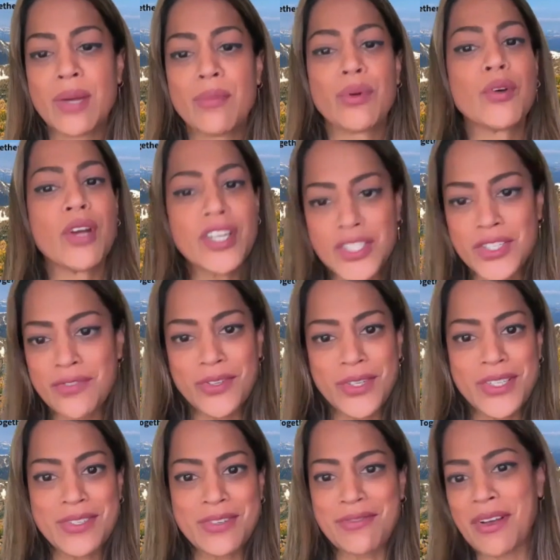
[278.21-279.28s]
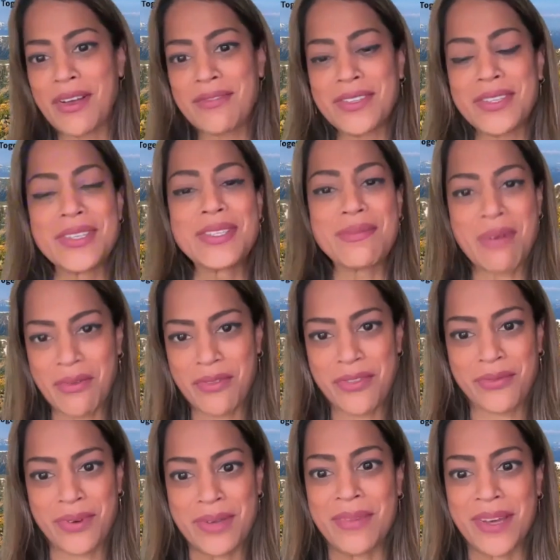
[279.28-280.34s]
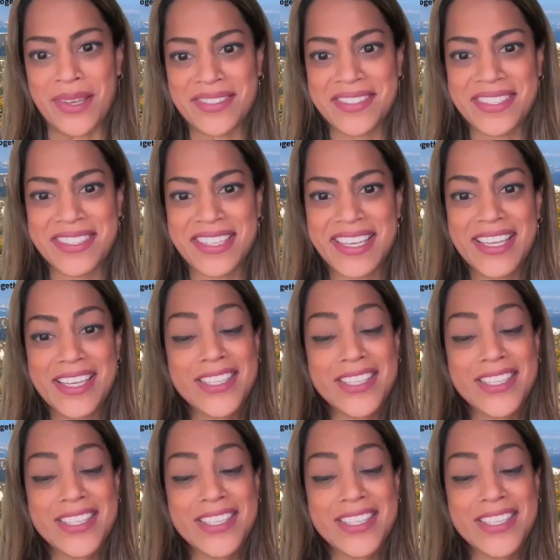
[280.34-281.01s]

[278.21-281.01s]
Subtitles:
progression-free survival is about 3 months.